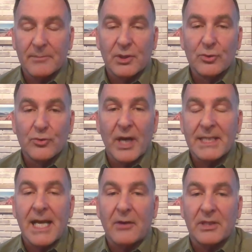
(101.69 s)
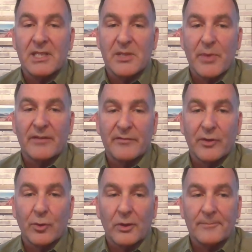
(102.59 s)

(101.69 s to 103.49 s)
glued right down to the cement floor.